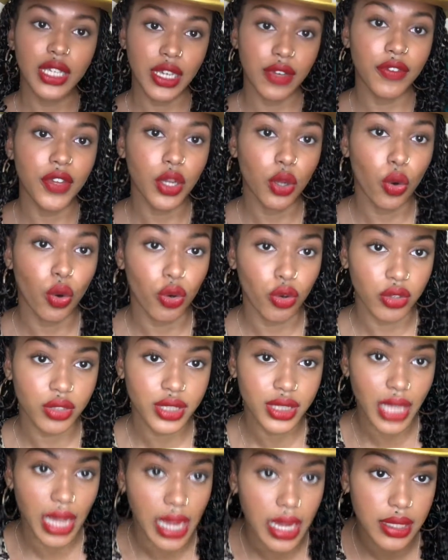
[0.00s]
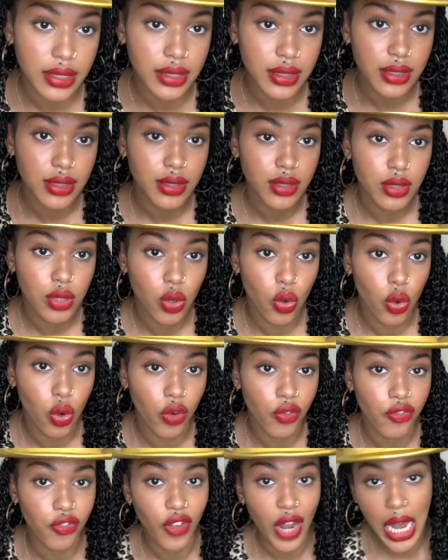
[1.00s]
giving oral sex,
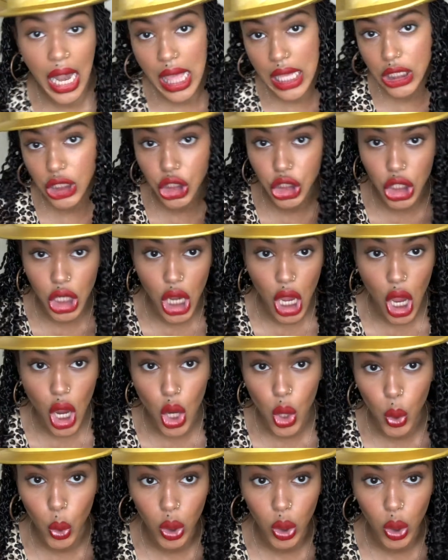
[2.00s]
or fellatio.